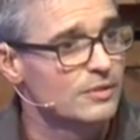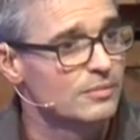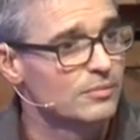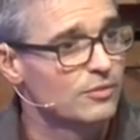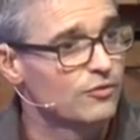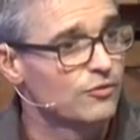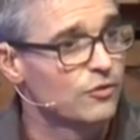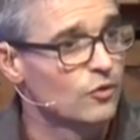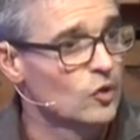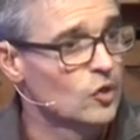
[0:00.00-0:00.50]
And
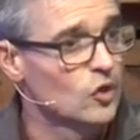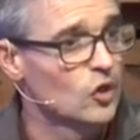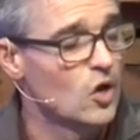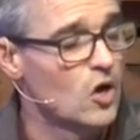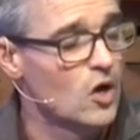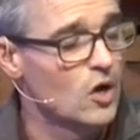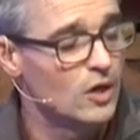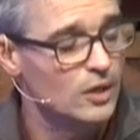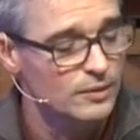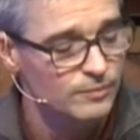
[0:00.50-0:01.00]
before
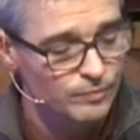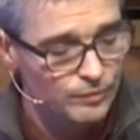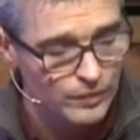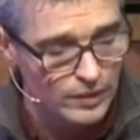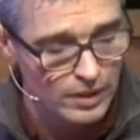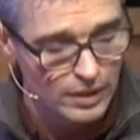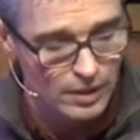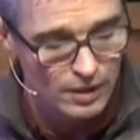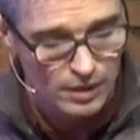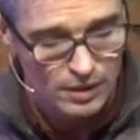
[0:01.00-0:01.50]
long,
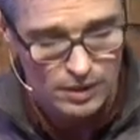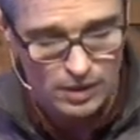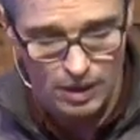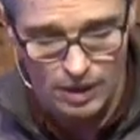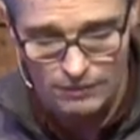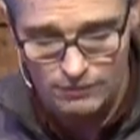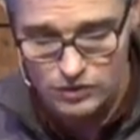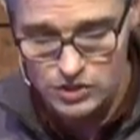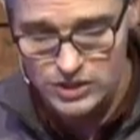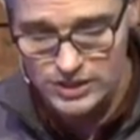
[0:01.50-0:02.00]

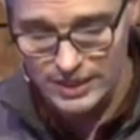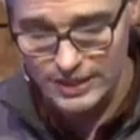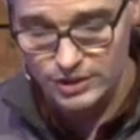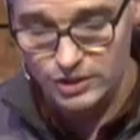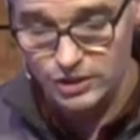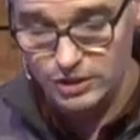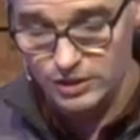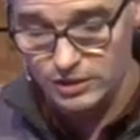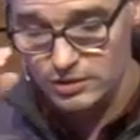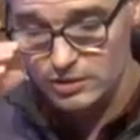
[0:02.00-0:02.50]

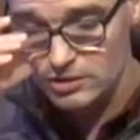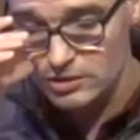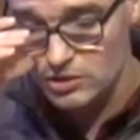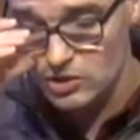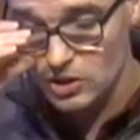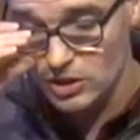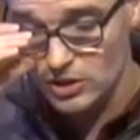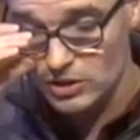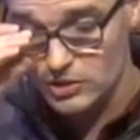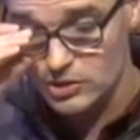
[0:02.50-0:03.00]
conversation
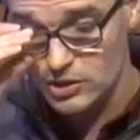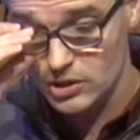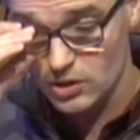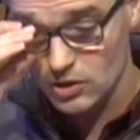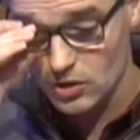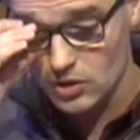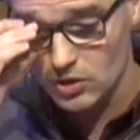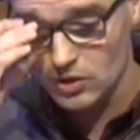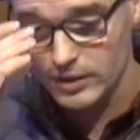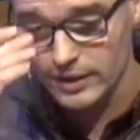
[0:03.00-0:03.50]
took a
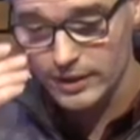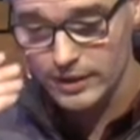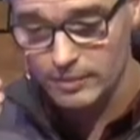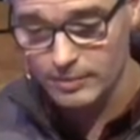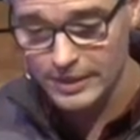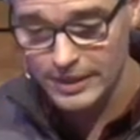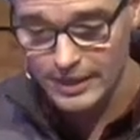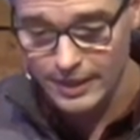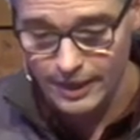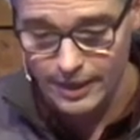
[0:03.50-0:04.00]
turn, and it
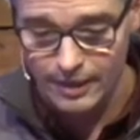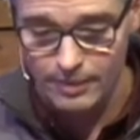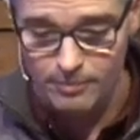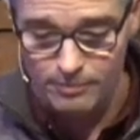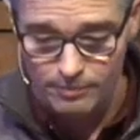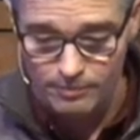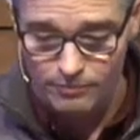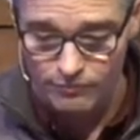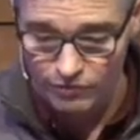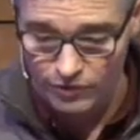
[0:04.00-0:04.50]

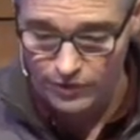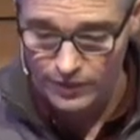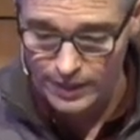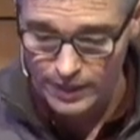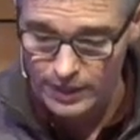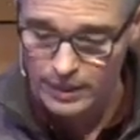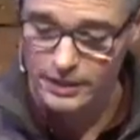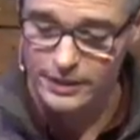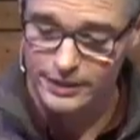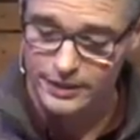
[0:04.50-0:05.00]
became very
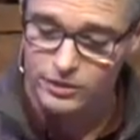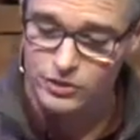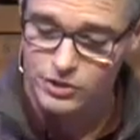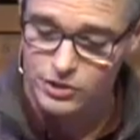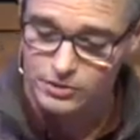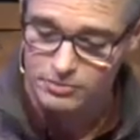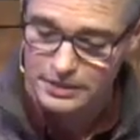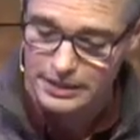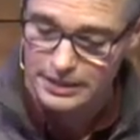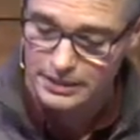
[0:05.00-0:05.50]
clear
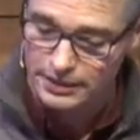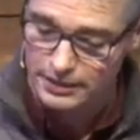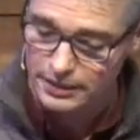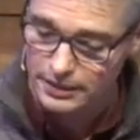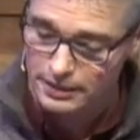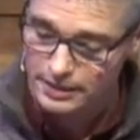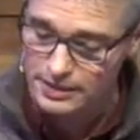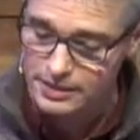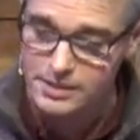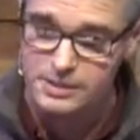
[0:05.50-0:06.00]
to me
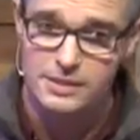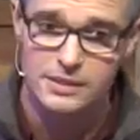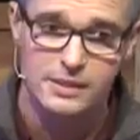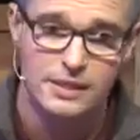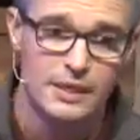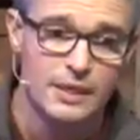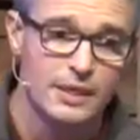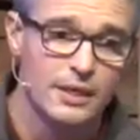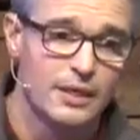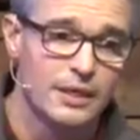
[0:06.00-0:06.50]
that this
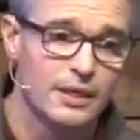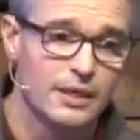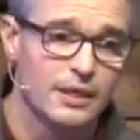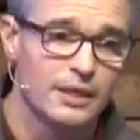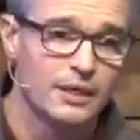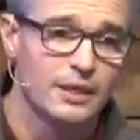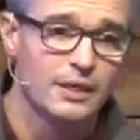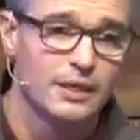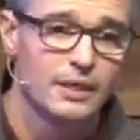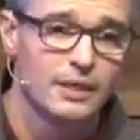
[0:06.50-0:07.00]

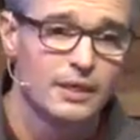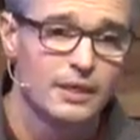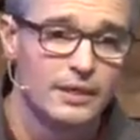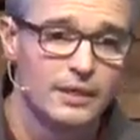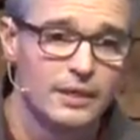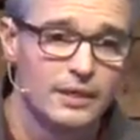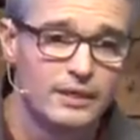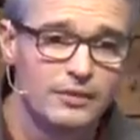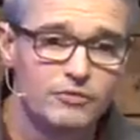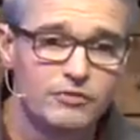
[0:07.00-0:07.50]

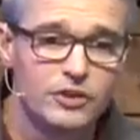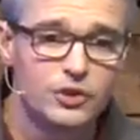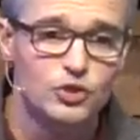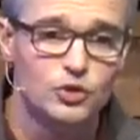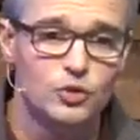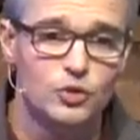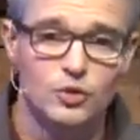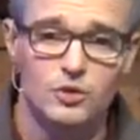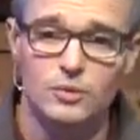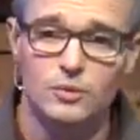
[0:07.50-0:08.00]

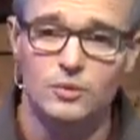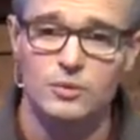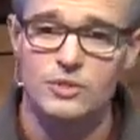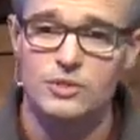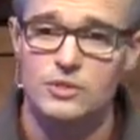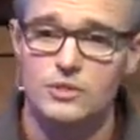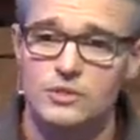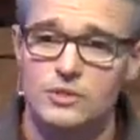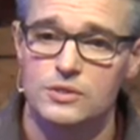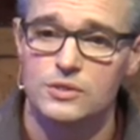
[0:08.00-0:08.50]
individual
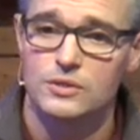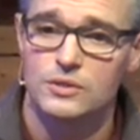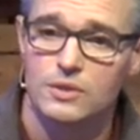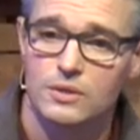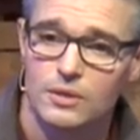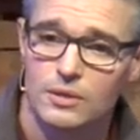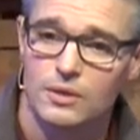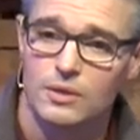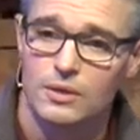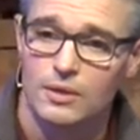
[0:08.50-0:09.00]
was
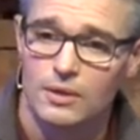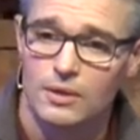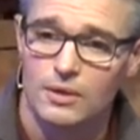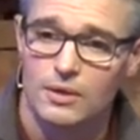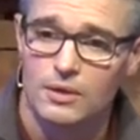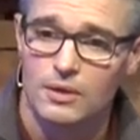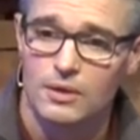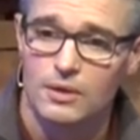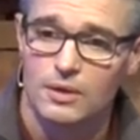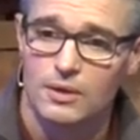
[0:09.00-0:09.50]

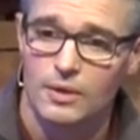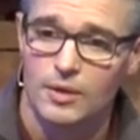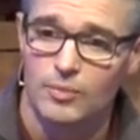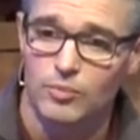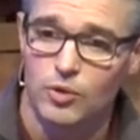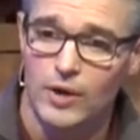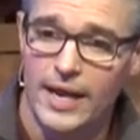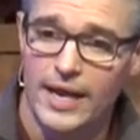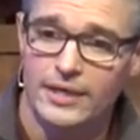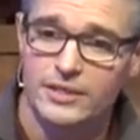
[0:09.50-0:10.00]
a
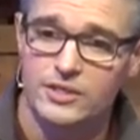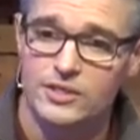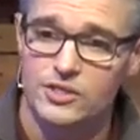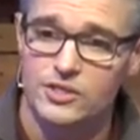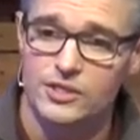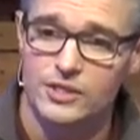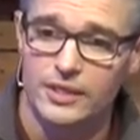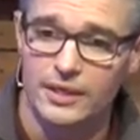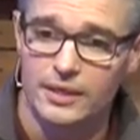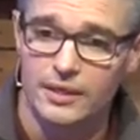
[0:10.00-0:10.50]

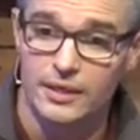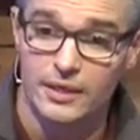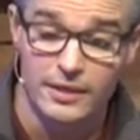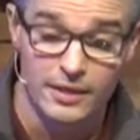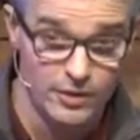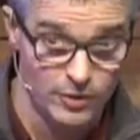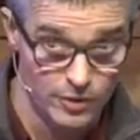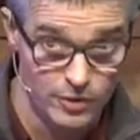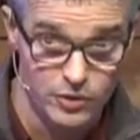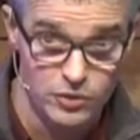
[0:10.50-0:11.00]
practicing and
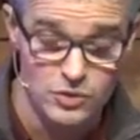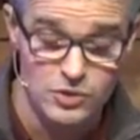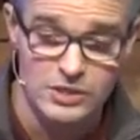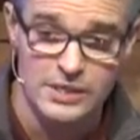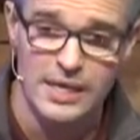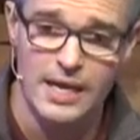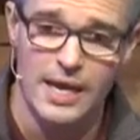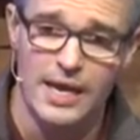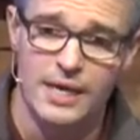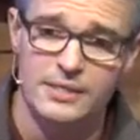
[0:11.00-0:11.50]

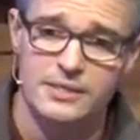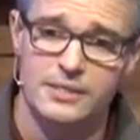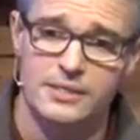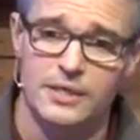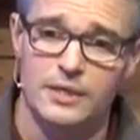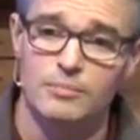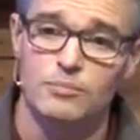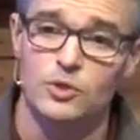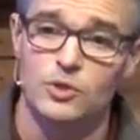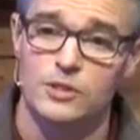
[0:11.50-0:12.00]

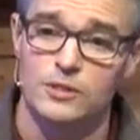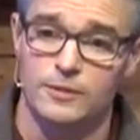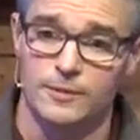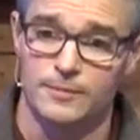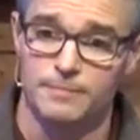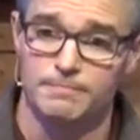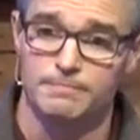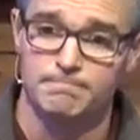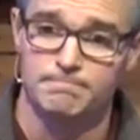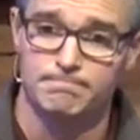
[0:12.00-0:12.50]
enthusiastic
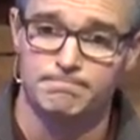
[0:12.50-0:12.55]
Muslim.